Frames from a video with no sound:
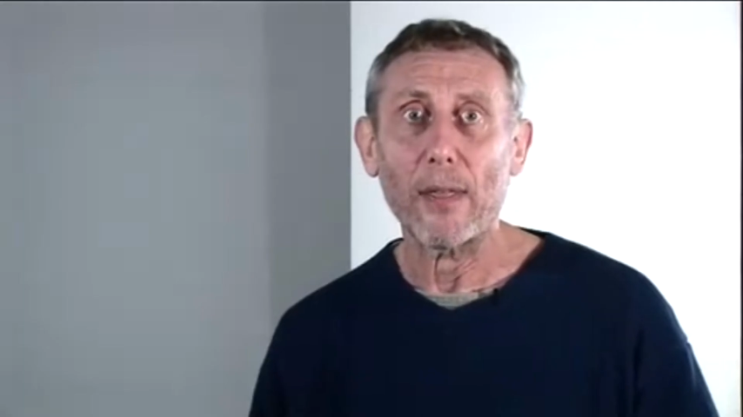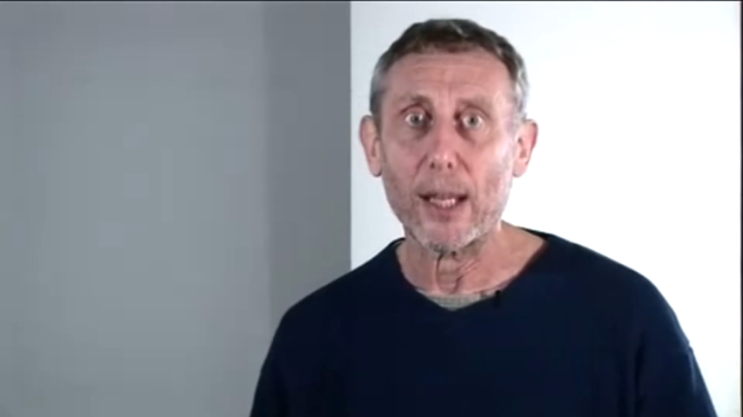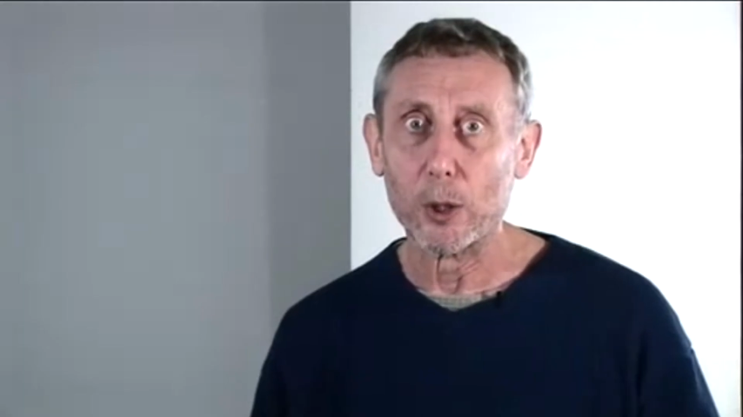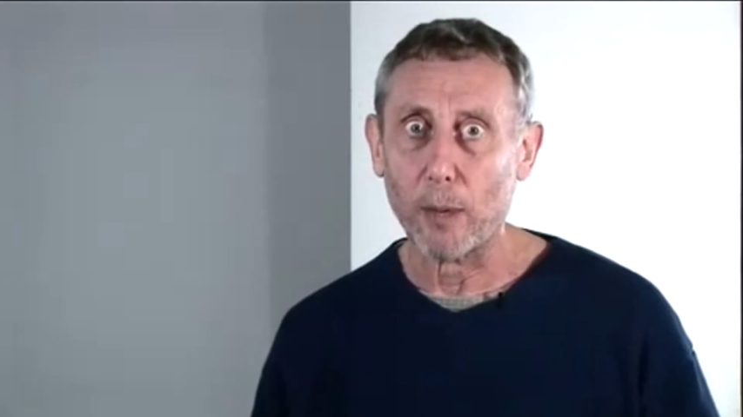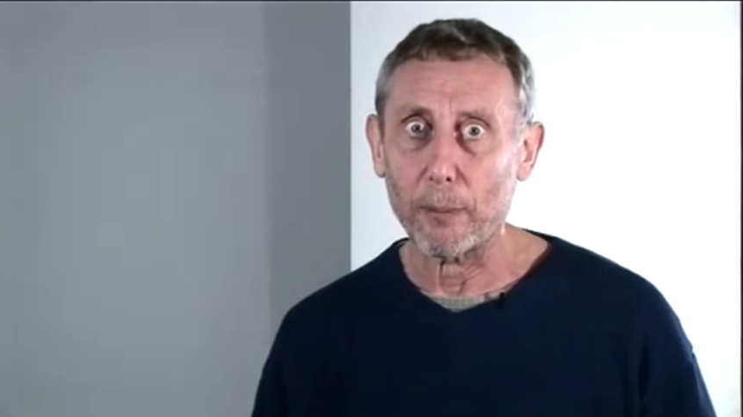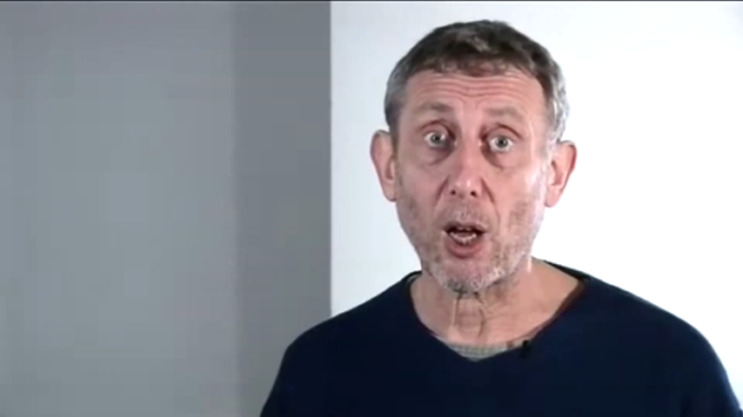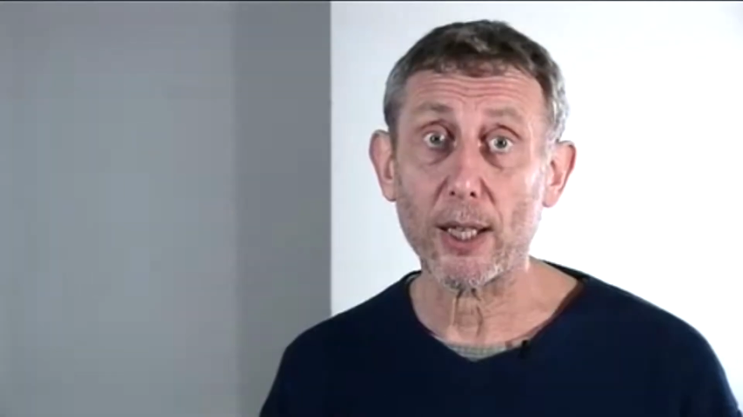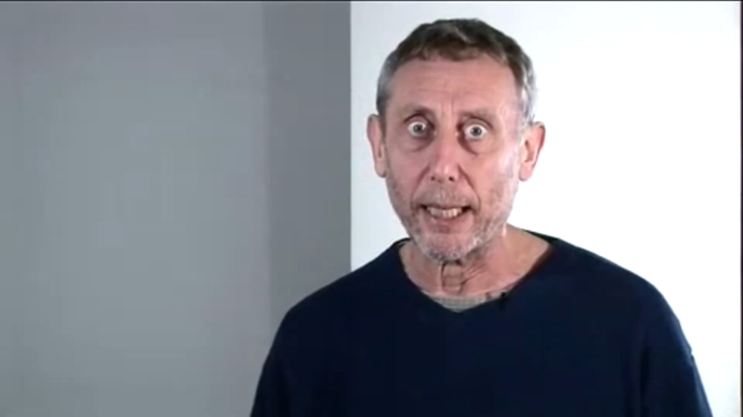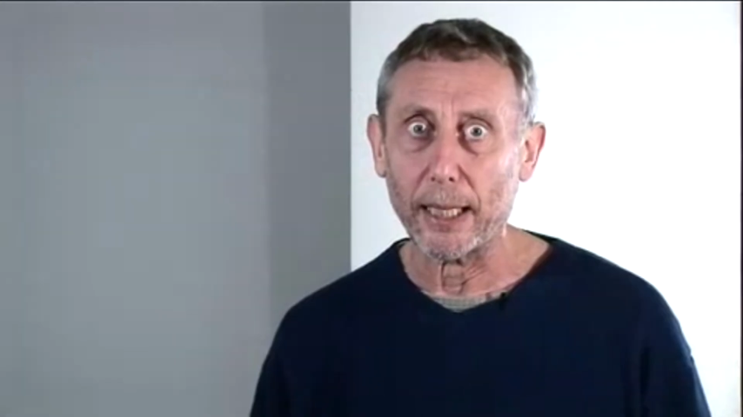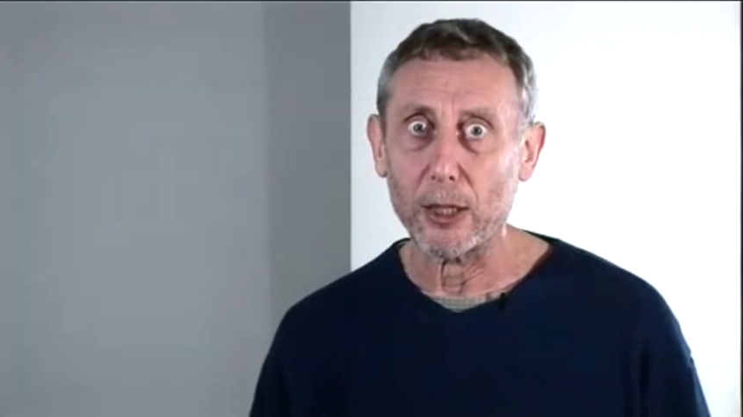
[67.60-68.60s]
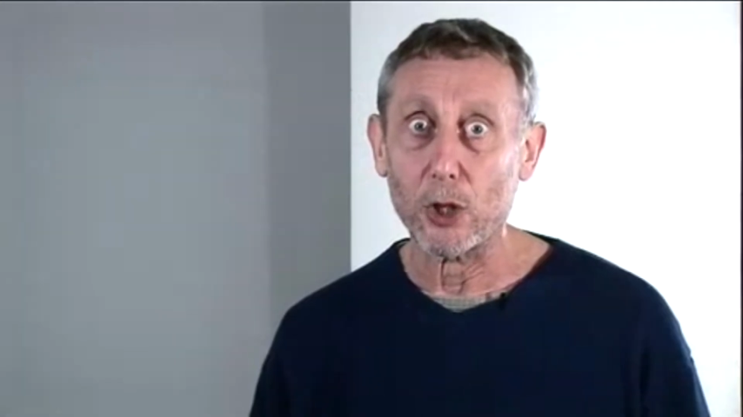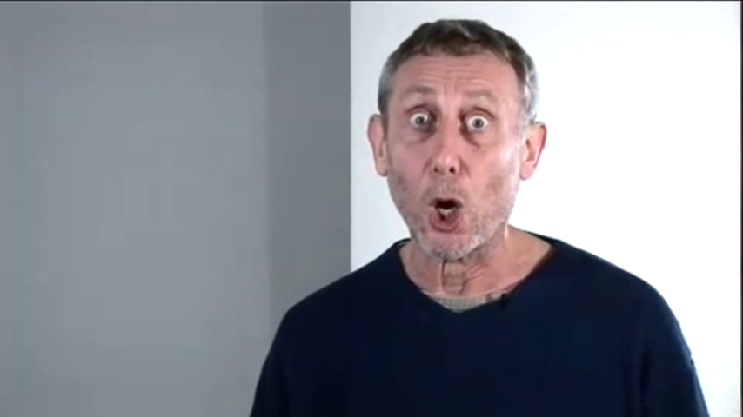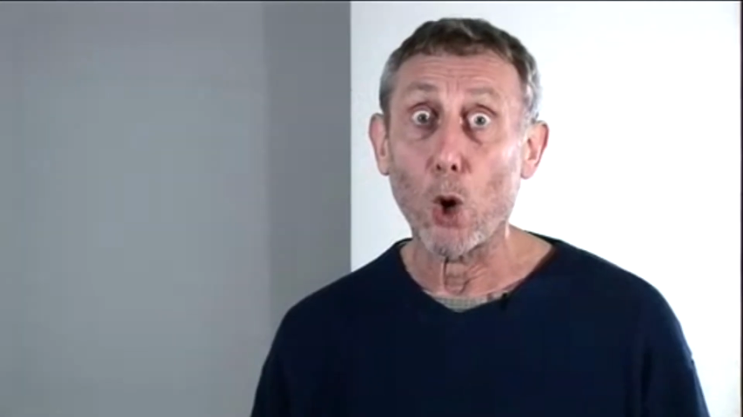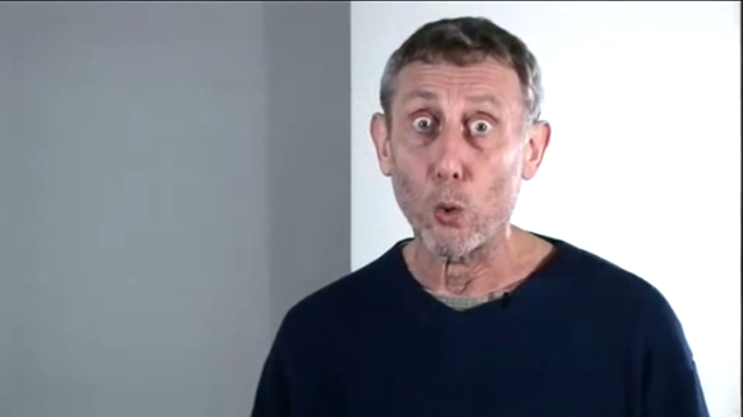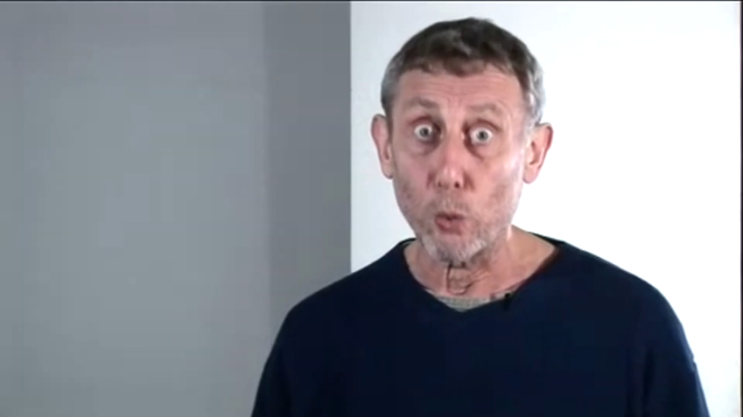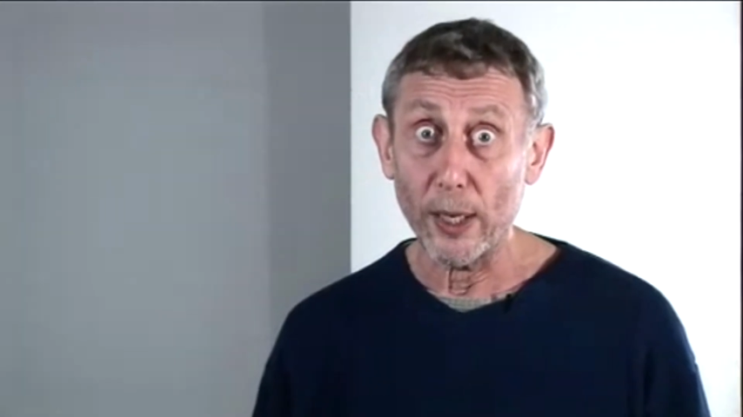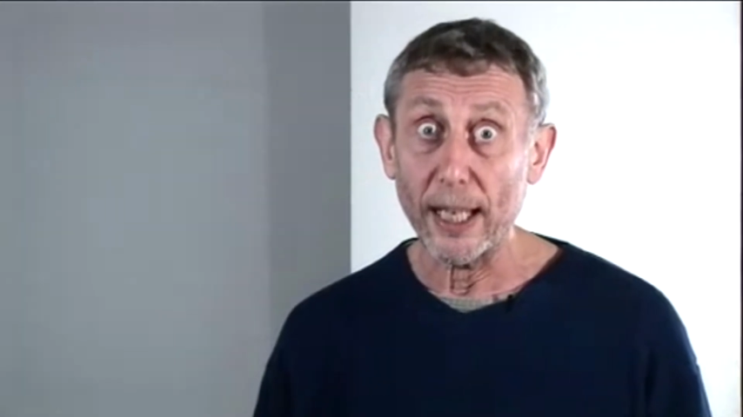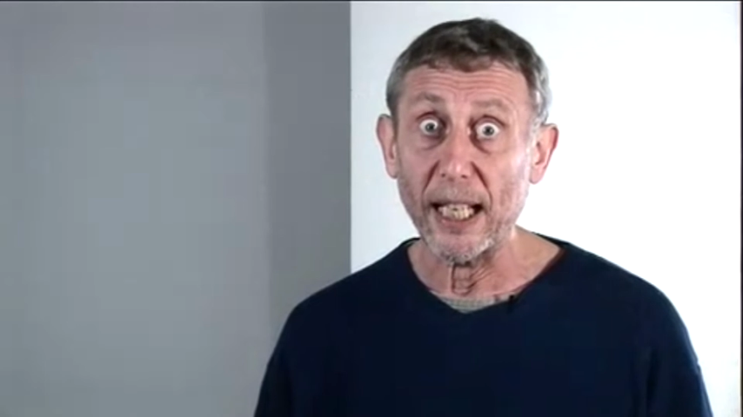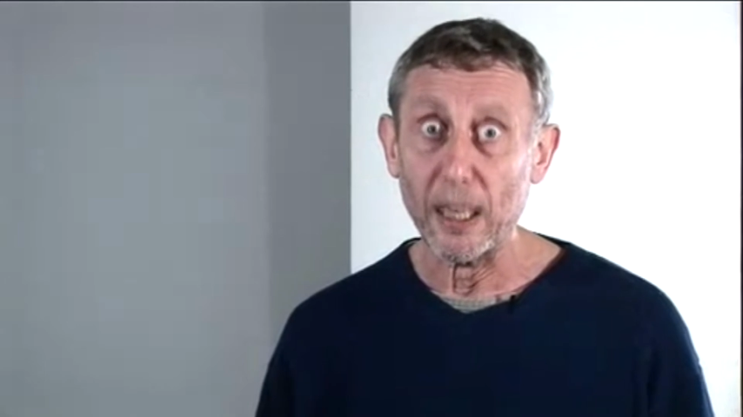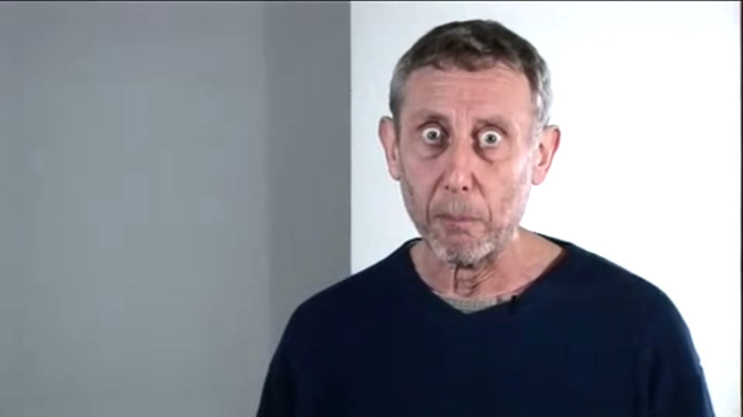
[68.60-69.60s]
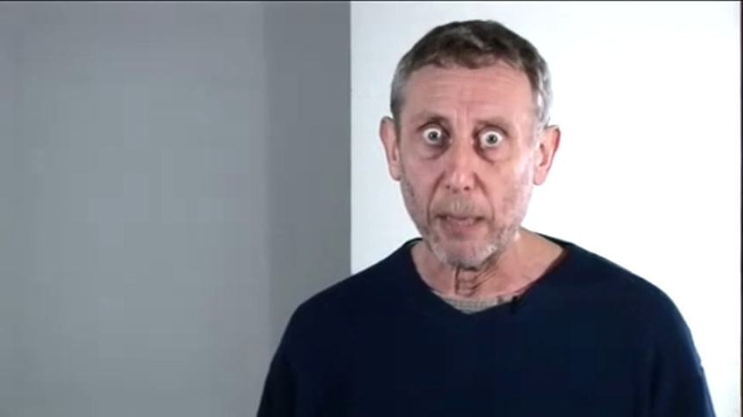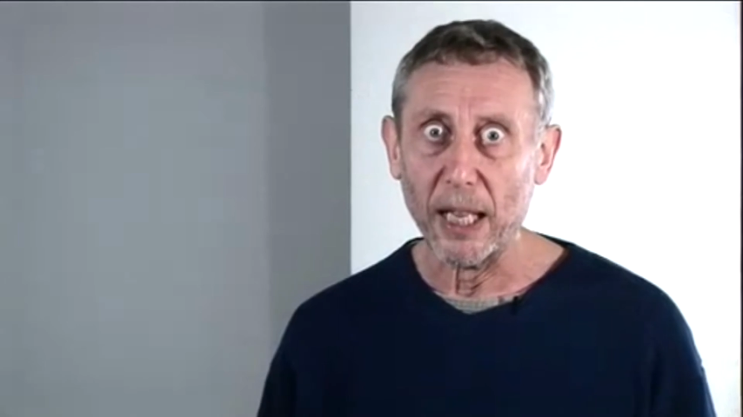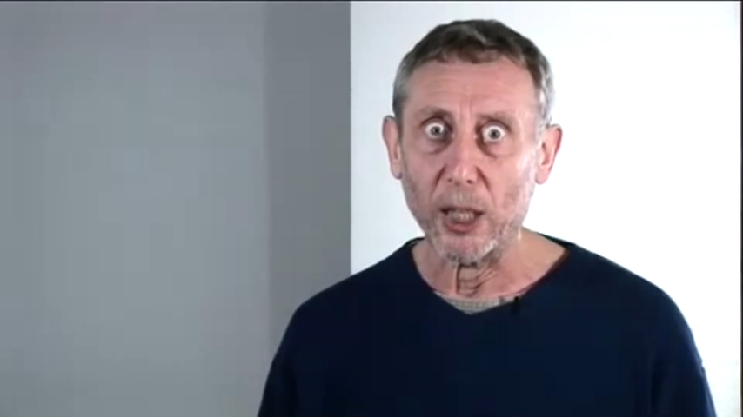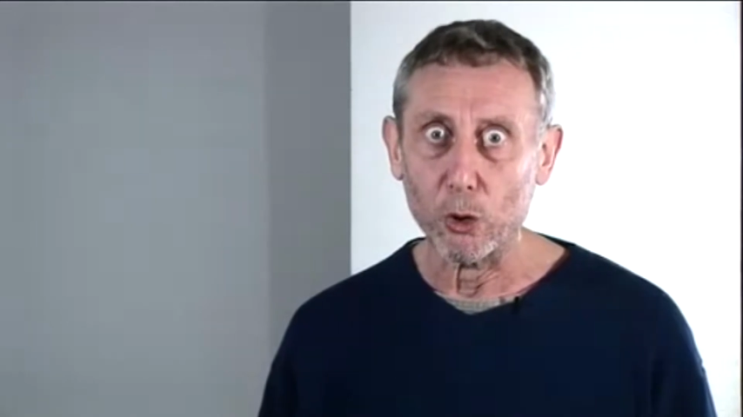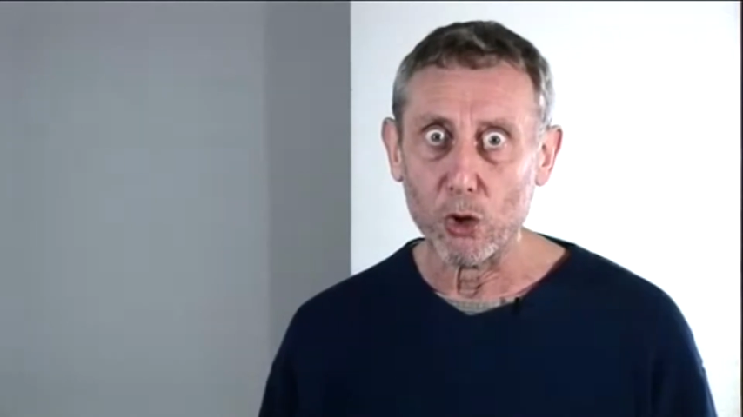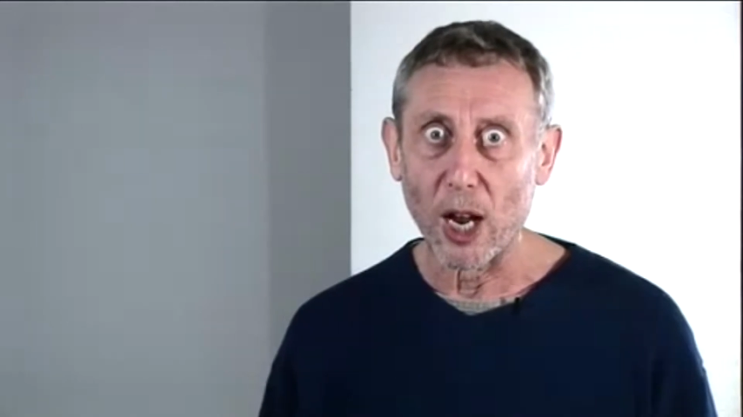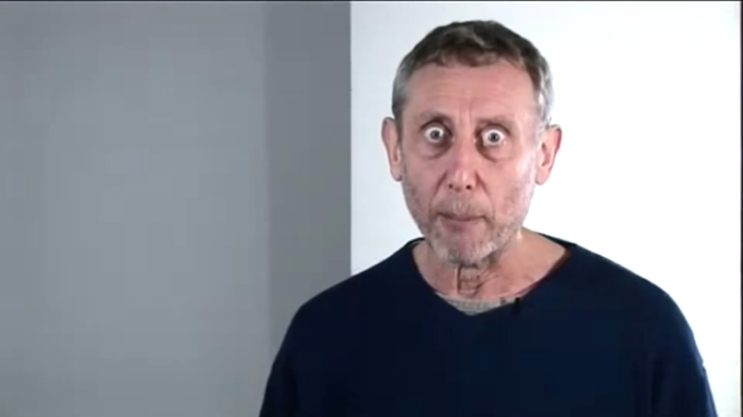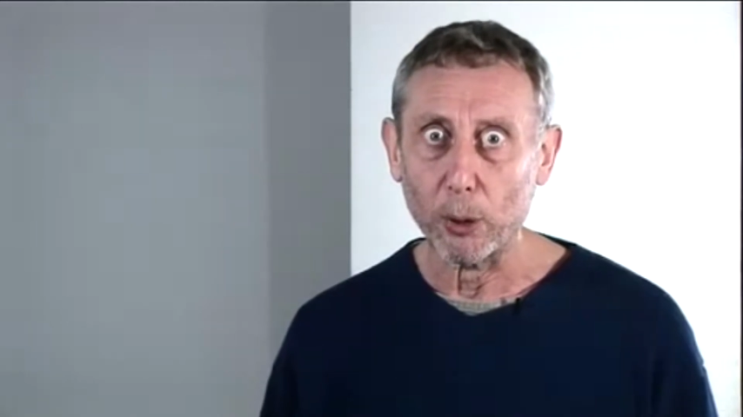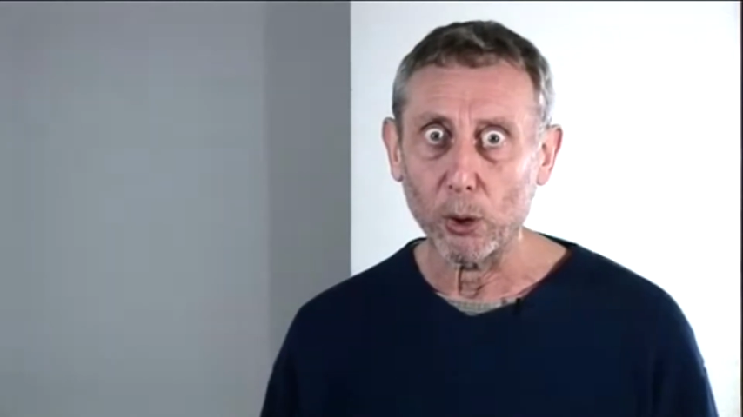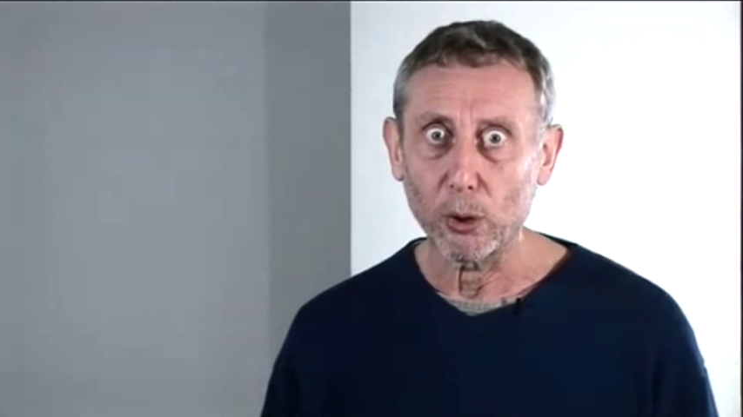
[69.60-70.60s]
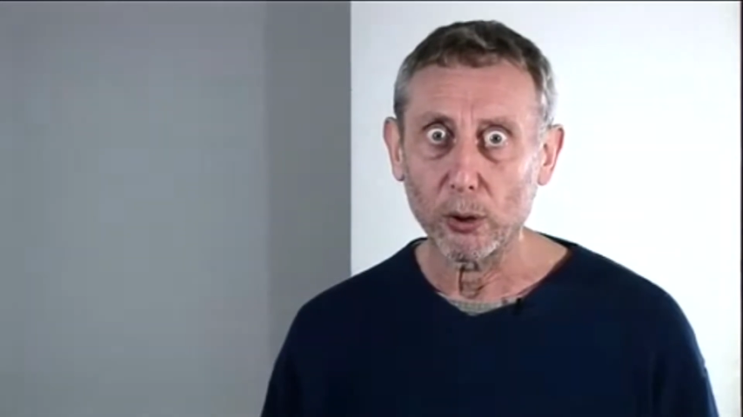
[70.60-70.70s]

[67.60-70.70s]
And that's when I get into really big trouble.